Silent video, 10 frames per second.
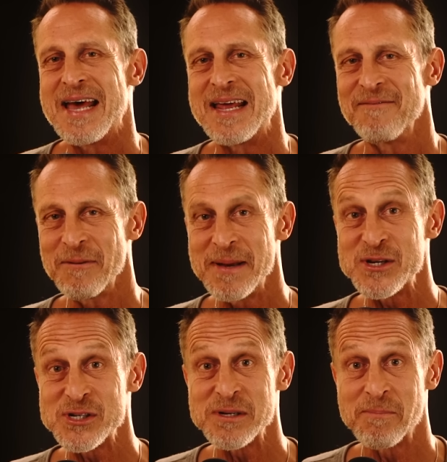And
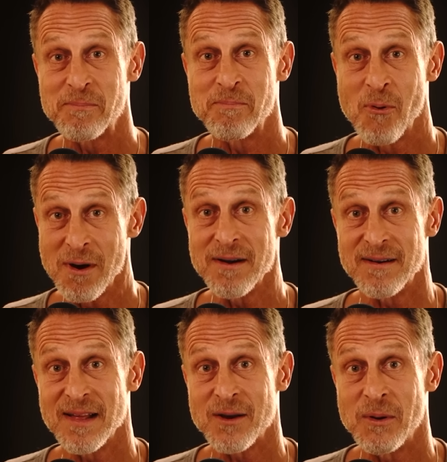inflammation is
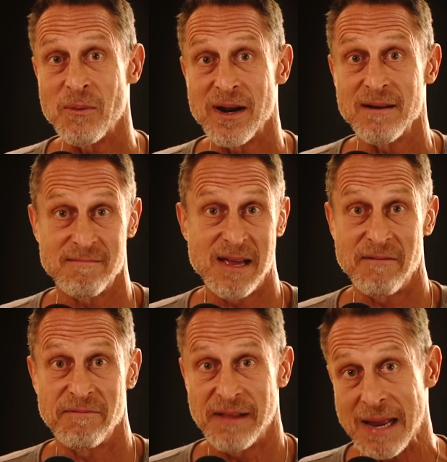important. Like we want to get
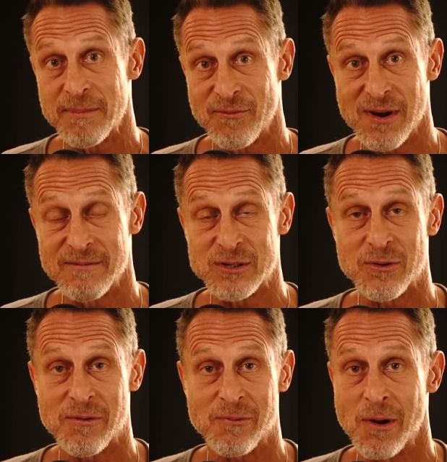inflamed if we have a
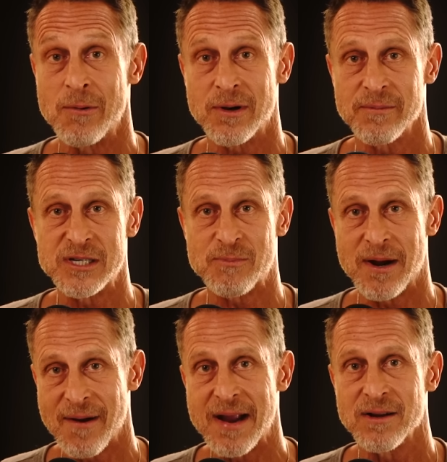sore throat or we
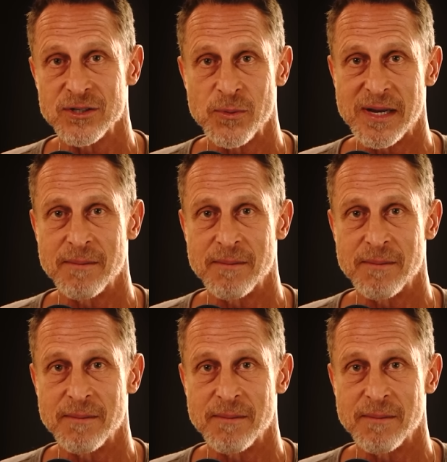sprain our ankle, so we